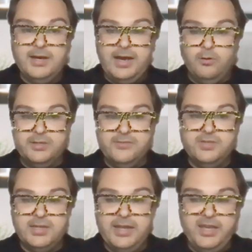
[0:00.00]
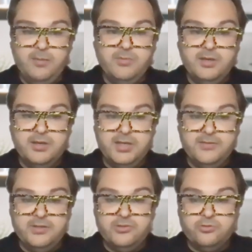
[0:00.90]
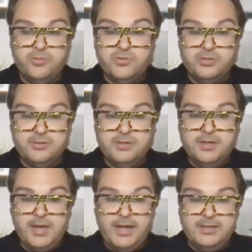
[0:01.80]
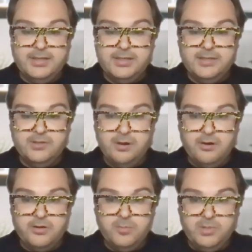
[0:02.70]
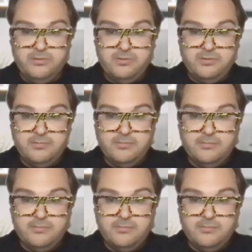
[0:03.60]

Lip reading: I would give it a name, give it a description, and then give it arguments.